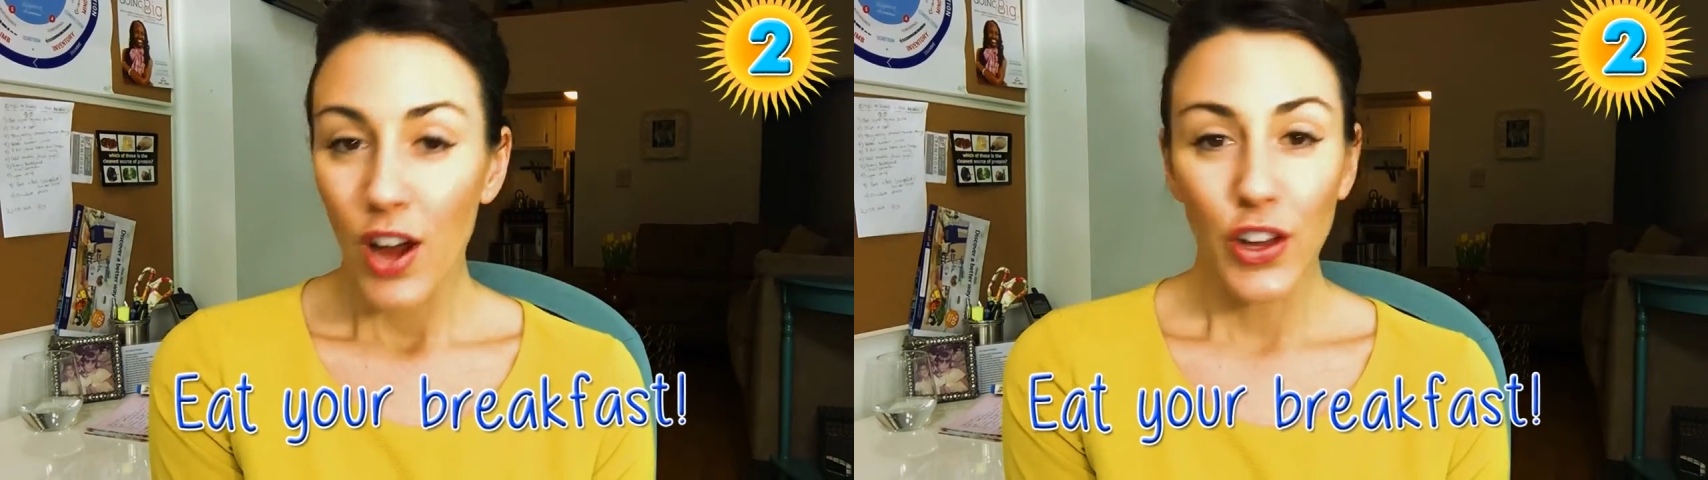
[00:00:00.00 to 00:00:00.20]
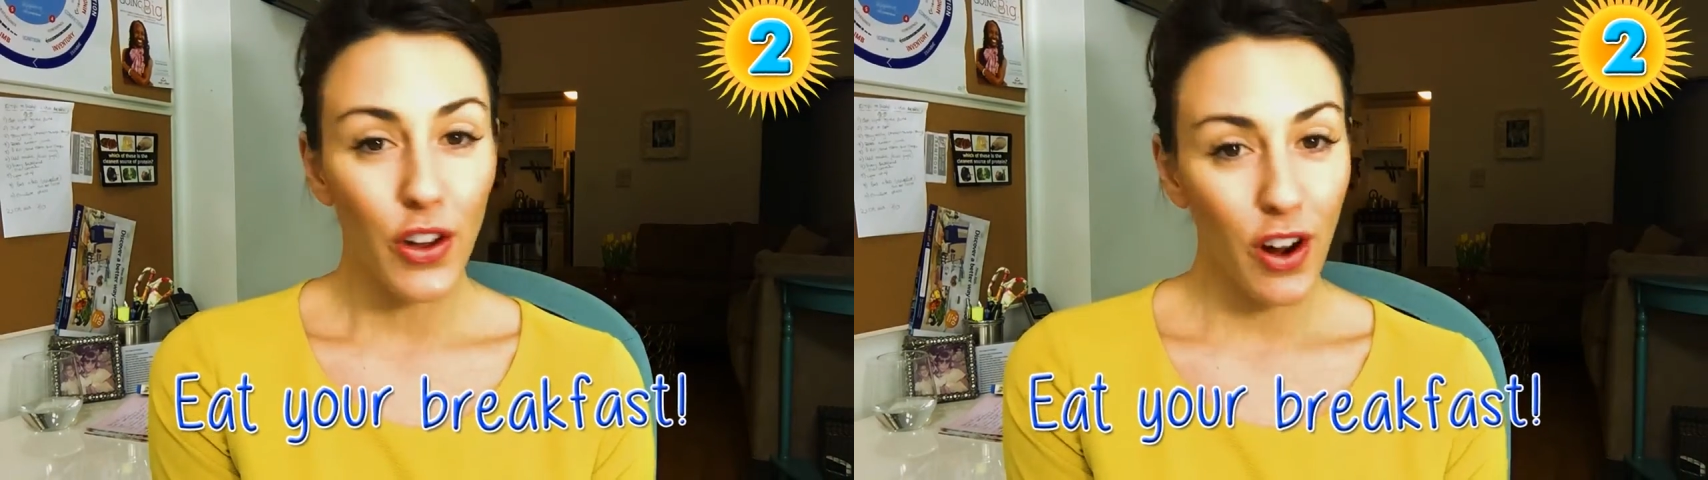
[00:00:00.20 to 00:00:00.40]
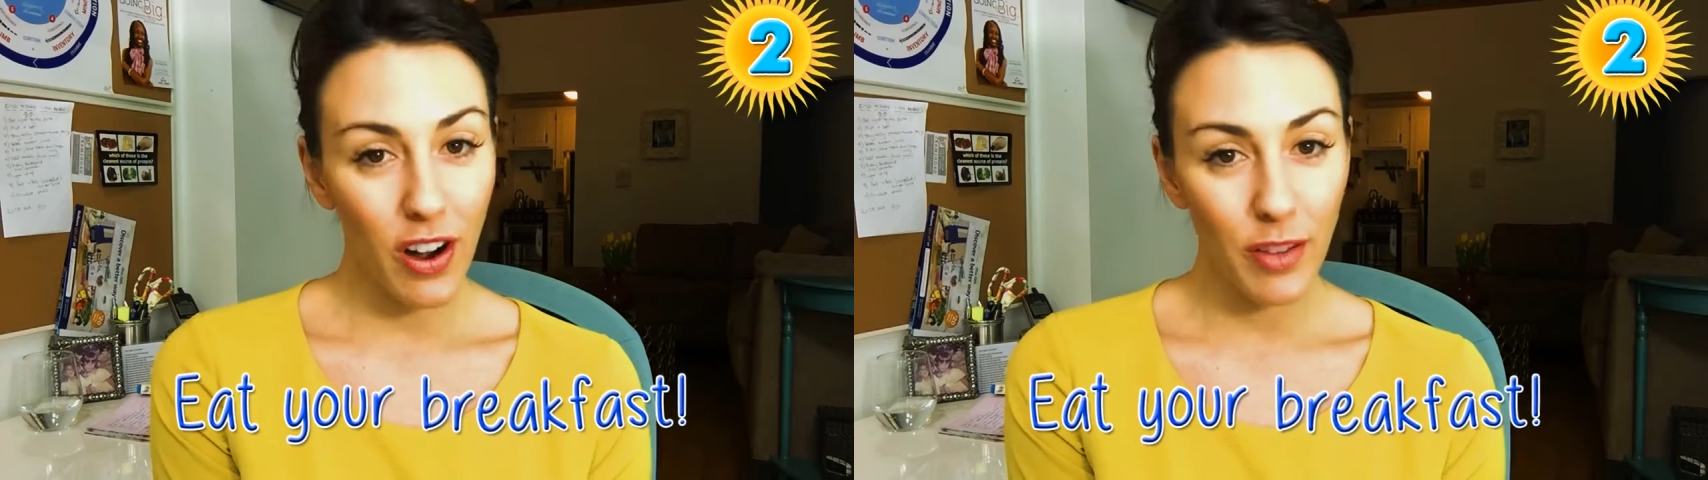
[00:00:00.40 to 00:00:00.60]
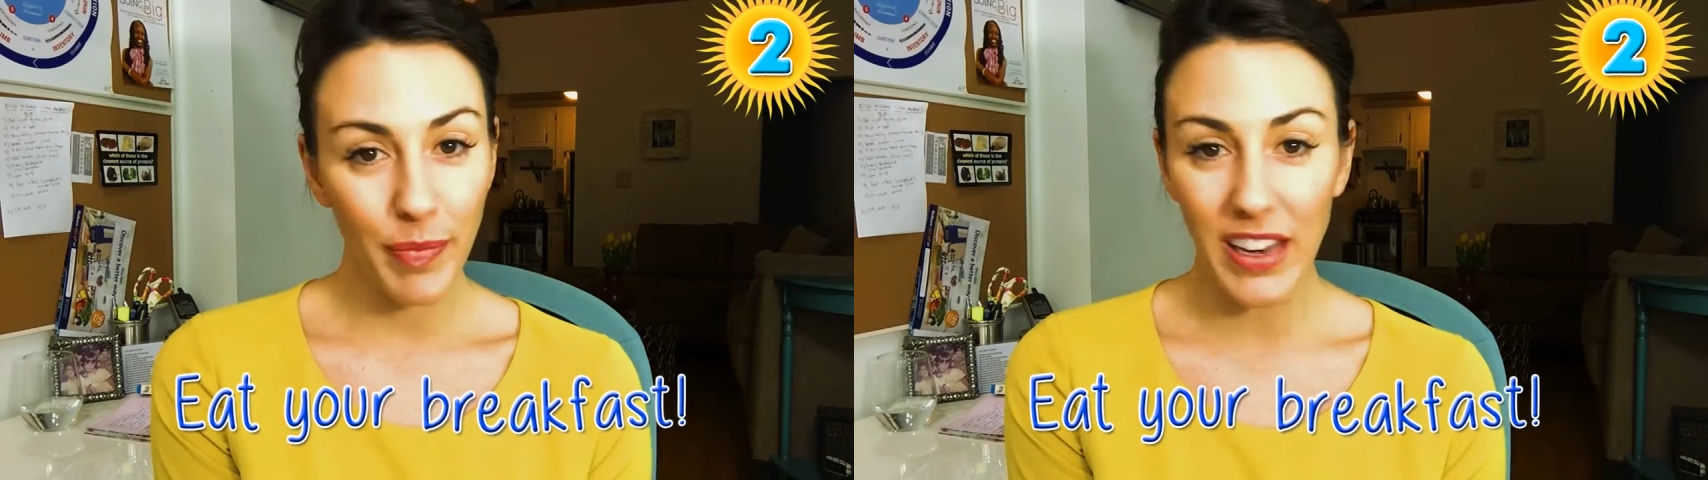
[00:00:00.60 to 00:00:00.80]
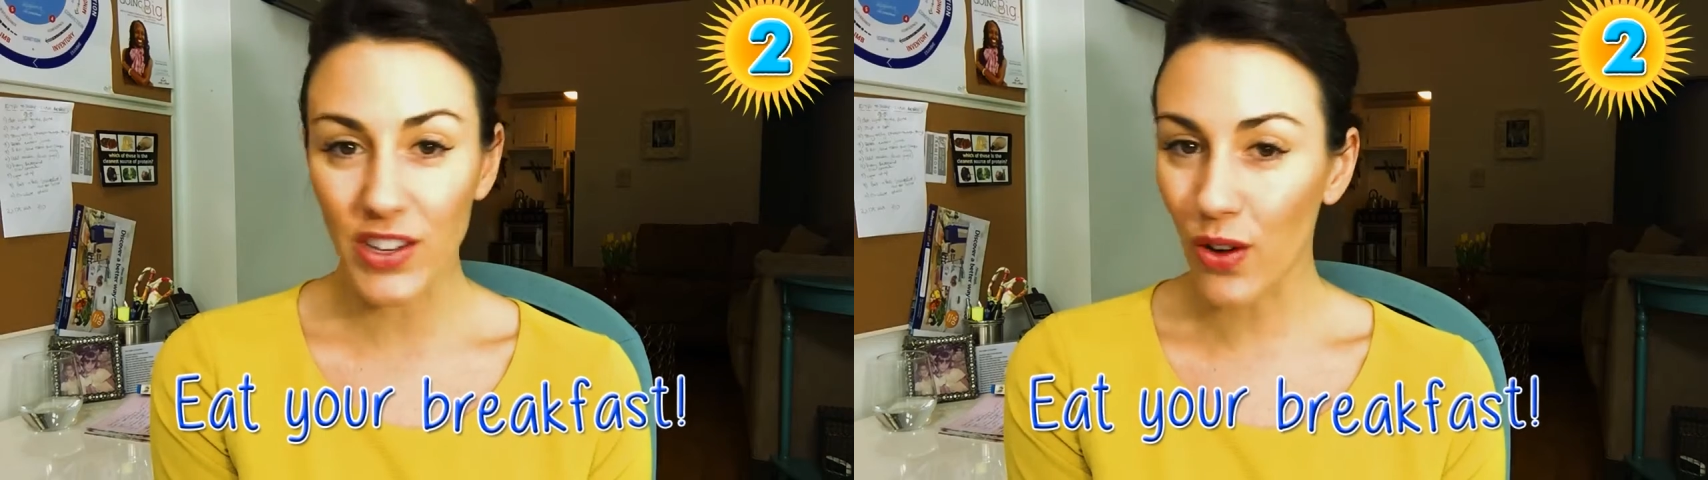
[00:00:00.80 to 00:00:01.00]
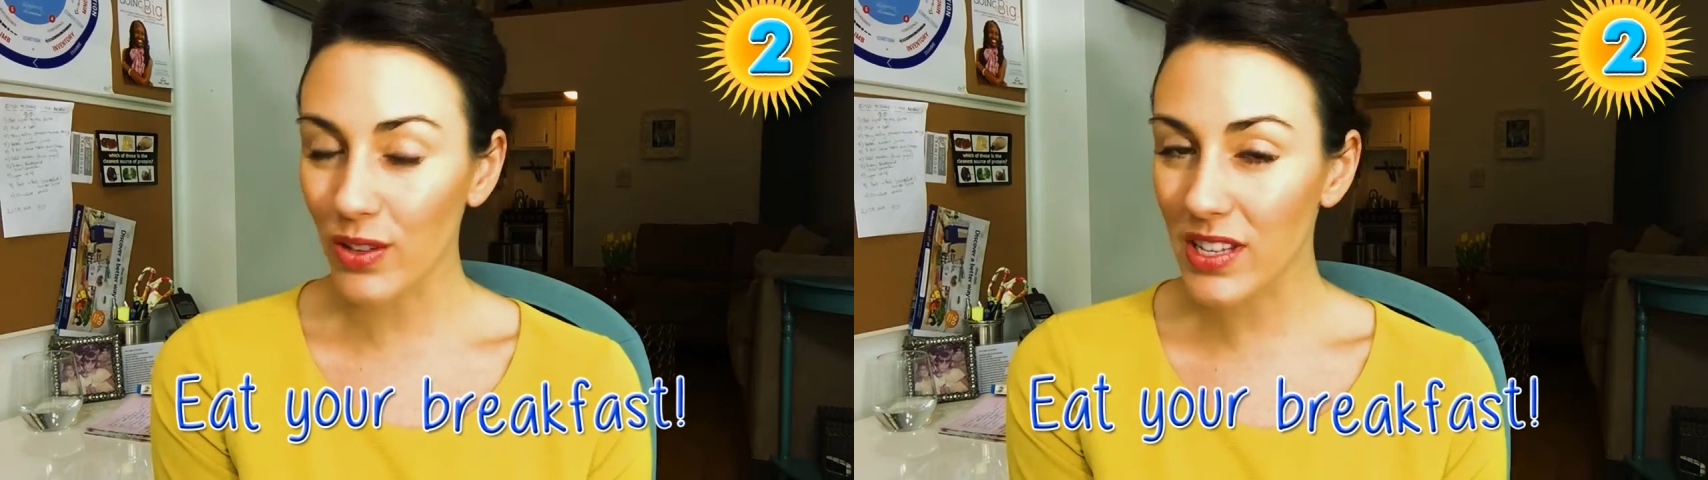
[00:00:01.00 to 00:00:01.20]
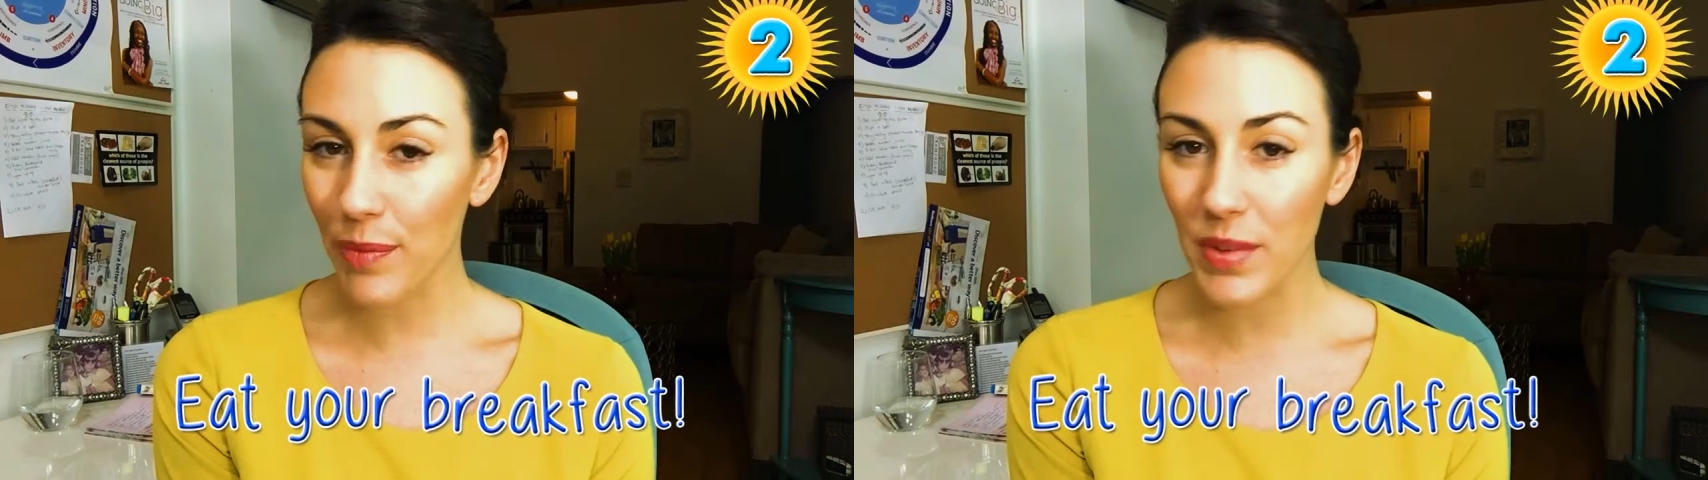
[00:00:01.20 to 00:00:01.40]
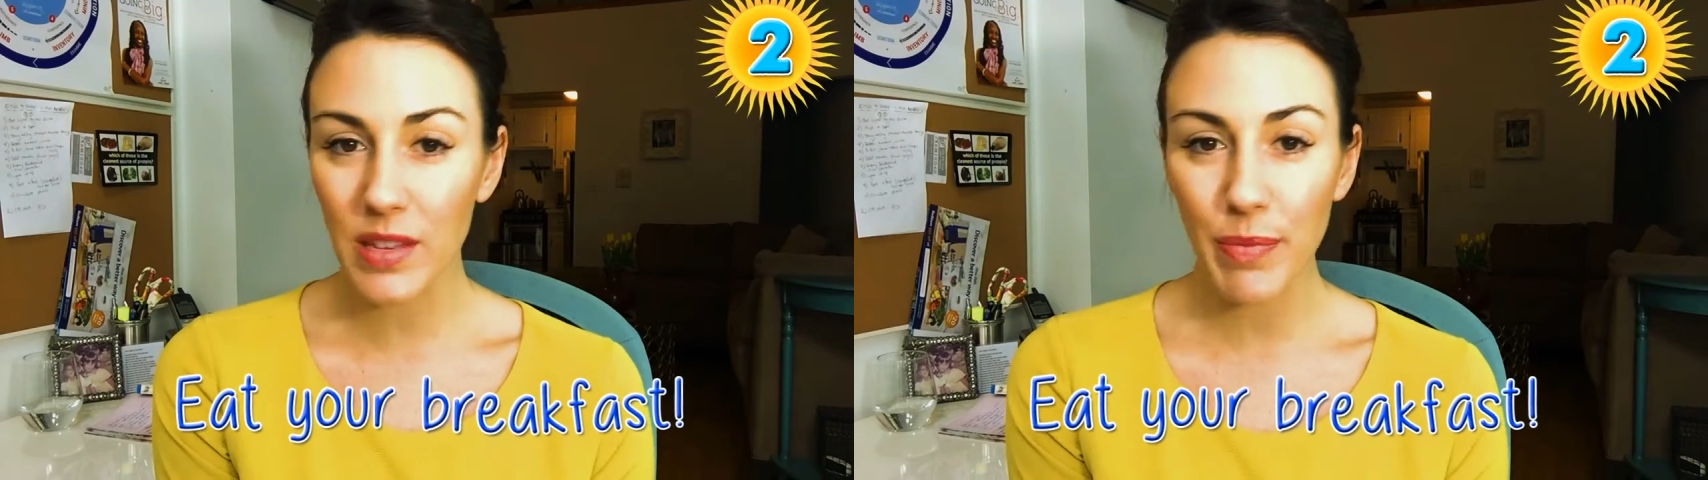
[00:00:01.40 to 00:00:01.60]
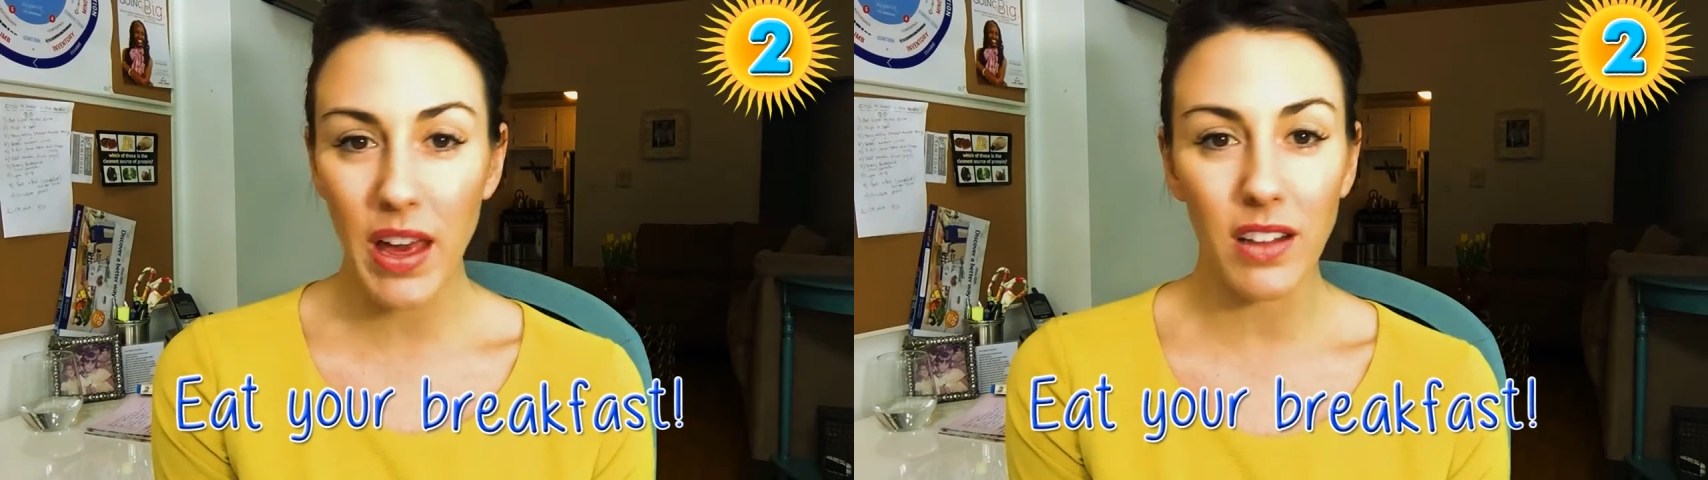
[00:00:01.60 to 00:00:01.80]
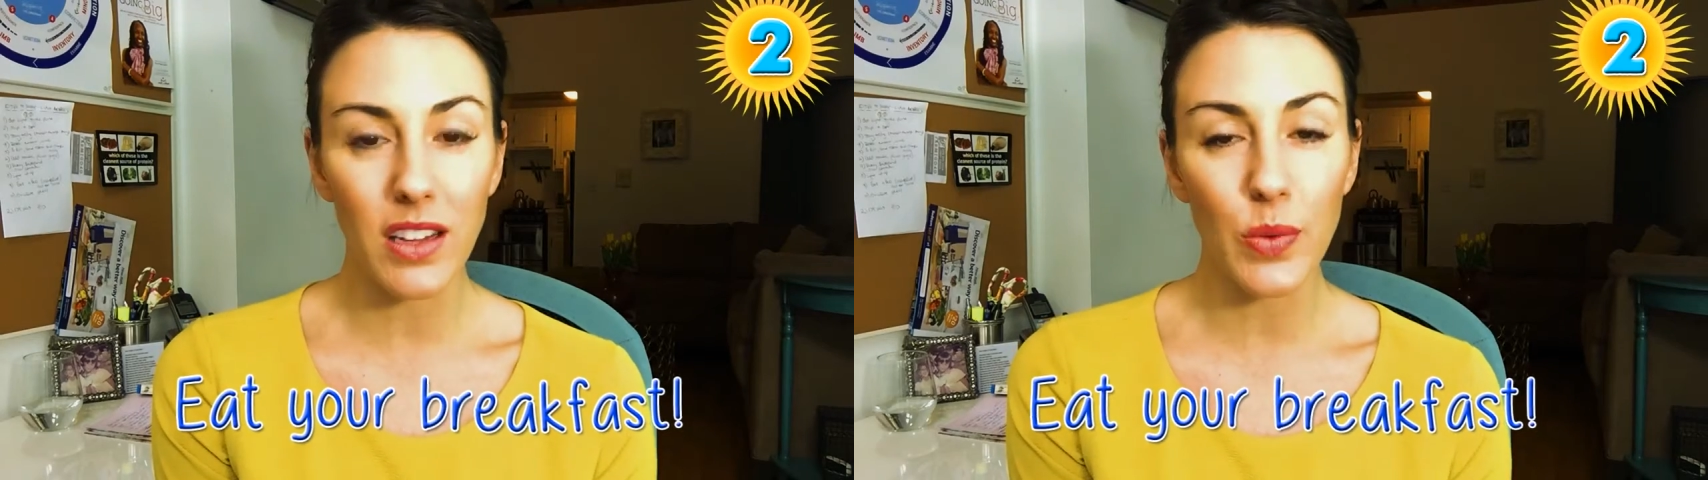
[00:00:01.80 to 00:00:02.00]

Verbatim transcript: You heard me, don't skip this meal.